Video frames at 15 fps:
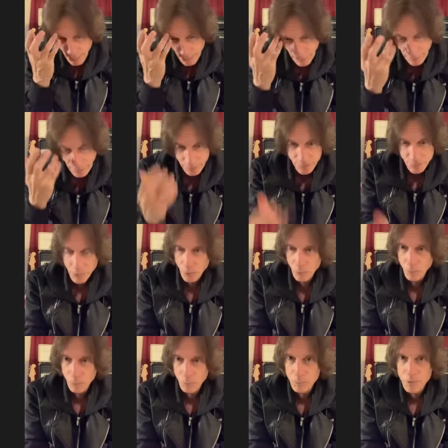And
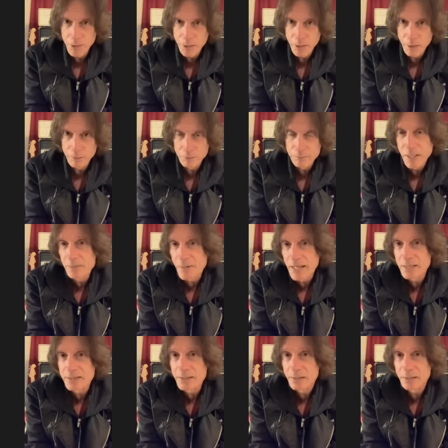so, you know, they
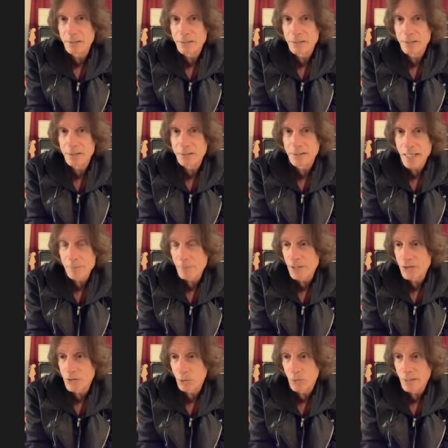basically gave me a
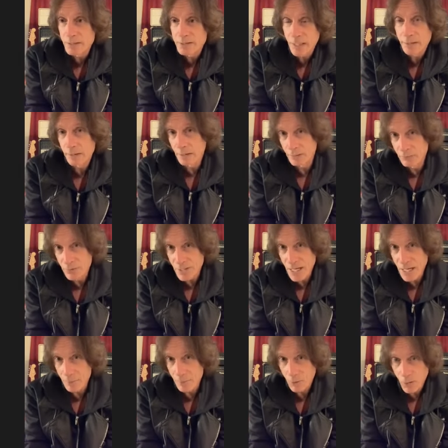choice. I could live with
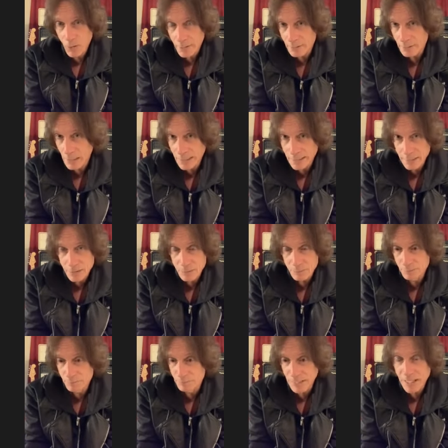them or I could, I guess,
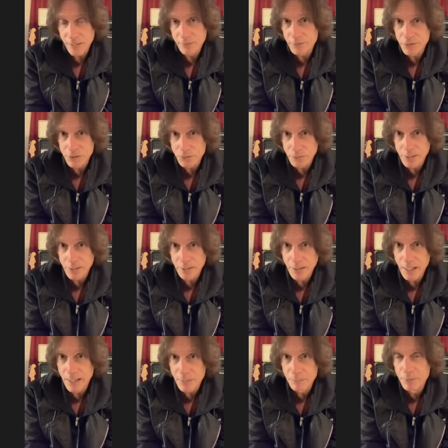be out on the street.
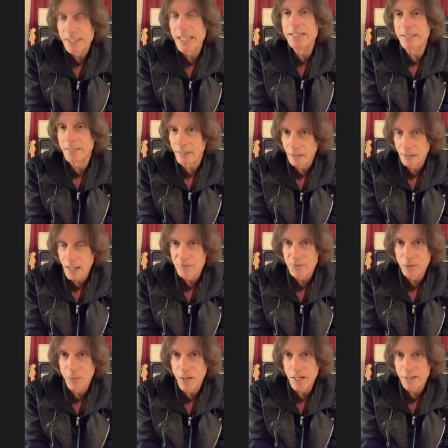And but they did it in a loving
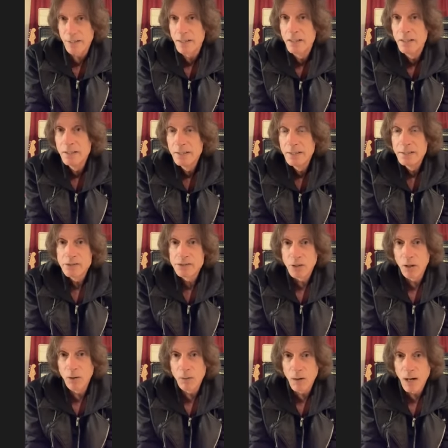way.
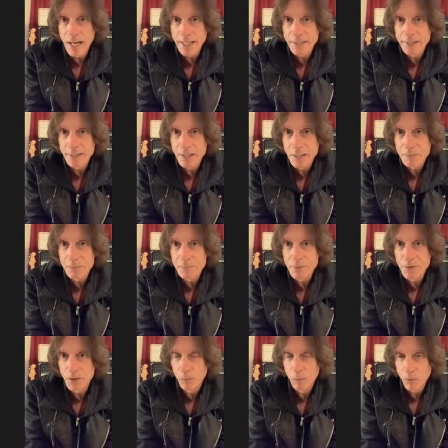So I ended up,
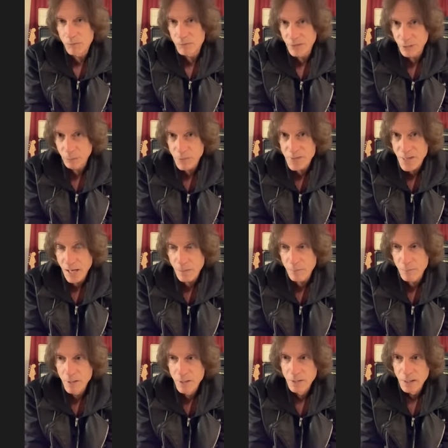you know, moving in with them.
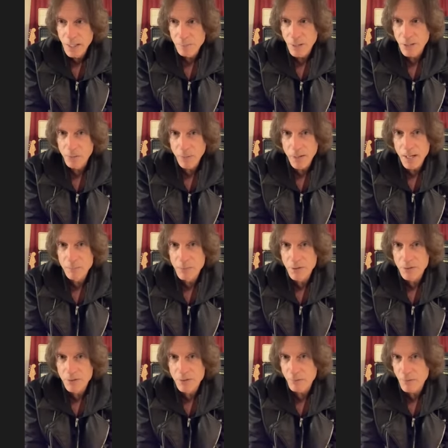And my
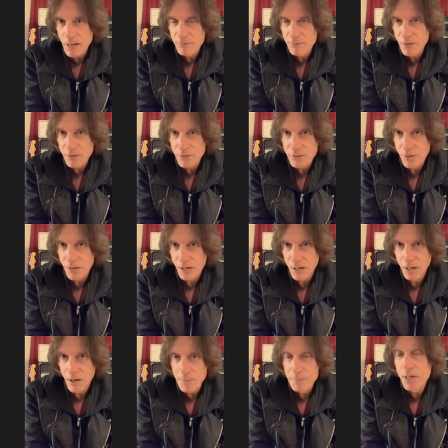grandmother and grandfather thought,
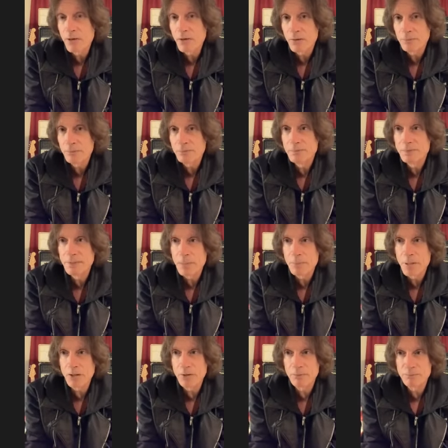oh, I better, they
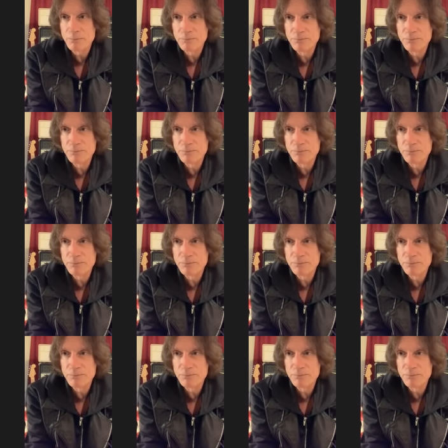better